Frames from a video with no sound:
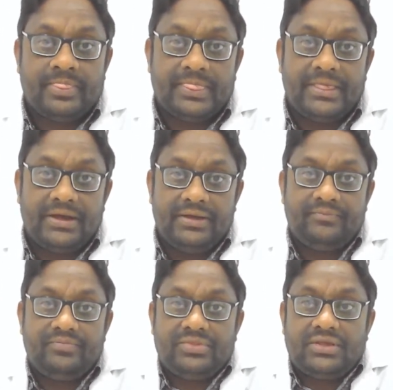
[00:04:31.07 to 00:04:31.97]

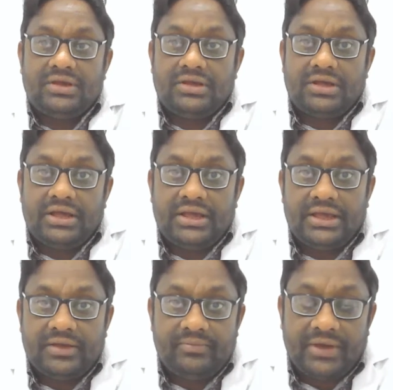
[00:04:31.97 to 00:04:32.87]
The
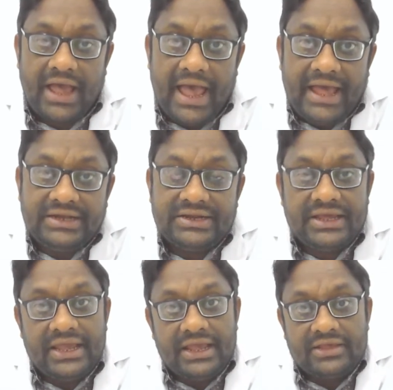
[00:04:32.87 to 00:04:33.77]
and
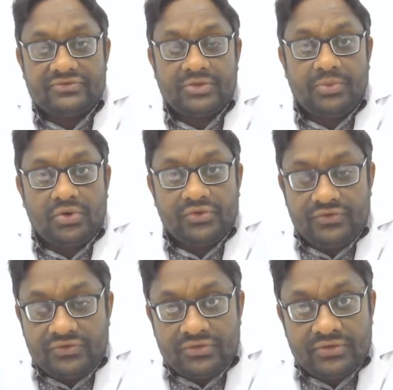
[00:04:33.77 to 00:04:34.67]

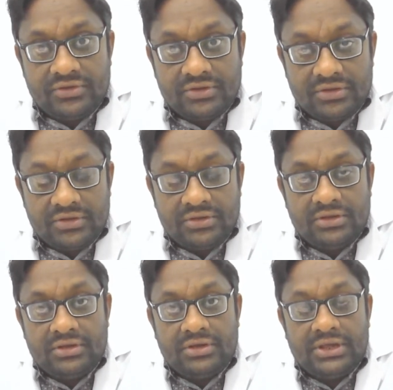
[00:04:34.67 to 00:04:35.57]
suppose
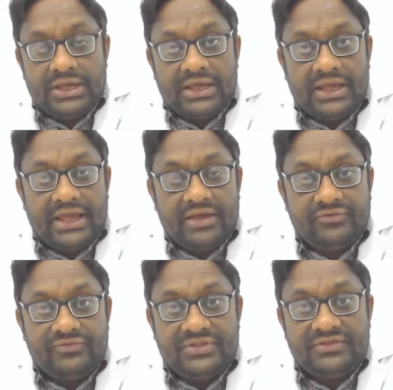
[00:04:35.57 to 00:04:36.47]

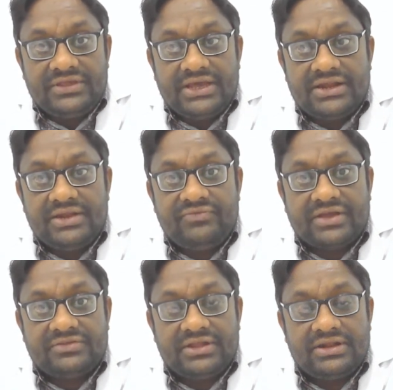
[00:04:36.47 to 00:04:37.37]
if this ear
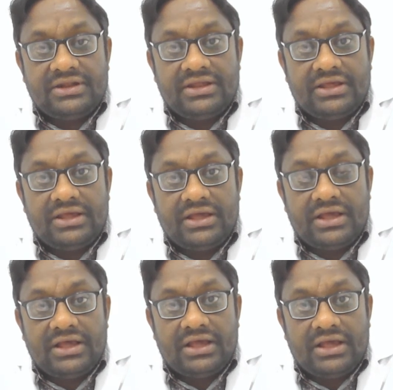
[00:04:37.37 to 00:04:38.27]
infection
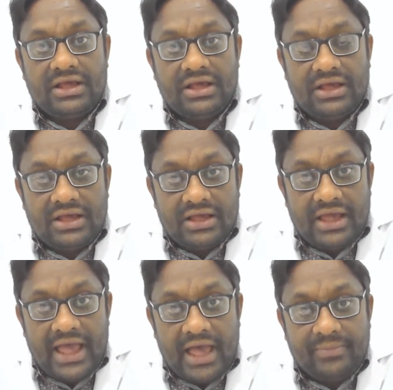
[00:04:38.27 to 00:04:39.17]

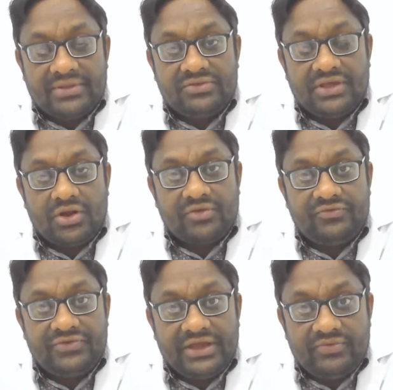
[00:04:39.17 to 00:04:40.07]
happens on a
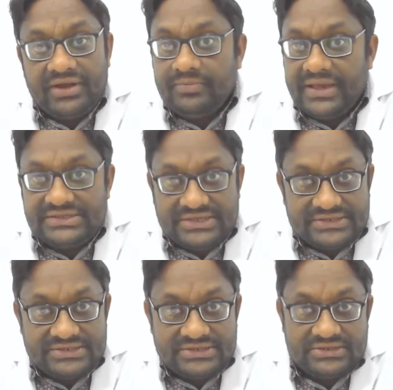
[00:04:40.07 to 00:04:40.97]
frequent
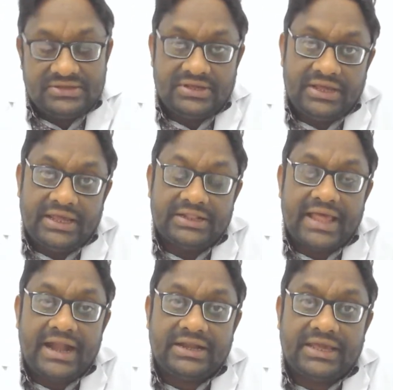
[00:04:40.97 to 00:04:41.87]
basis, in
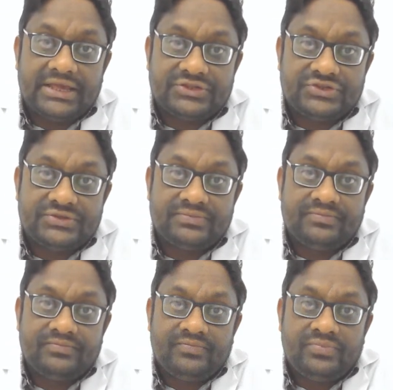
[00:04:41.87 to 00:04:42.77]
that case
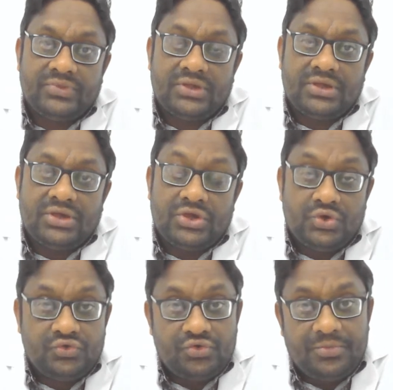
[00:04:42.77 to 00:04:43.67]

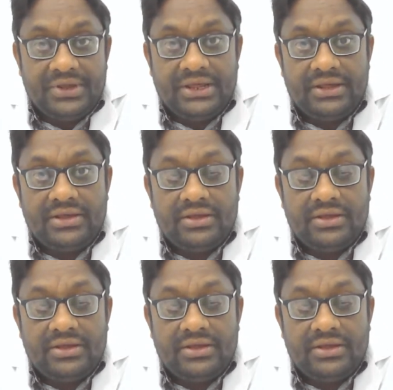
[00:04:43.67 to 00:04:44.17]
you should be